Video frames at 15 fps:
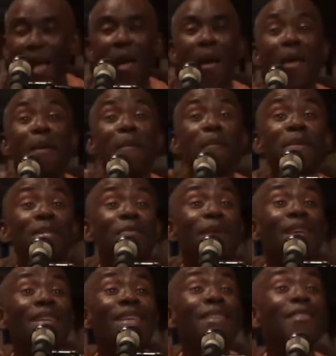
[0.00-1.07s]

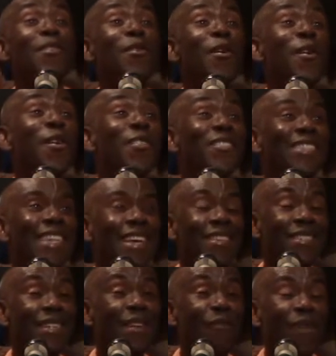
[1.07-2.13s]
Impeachment in those
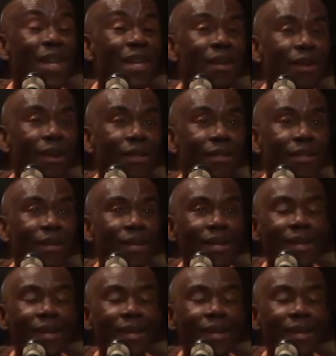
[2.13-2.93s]
days, in the Vedic culture,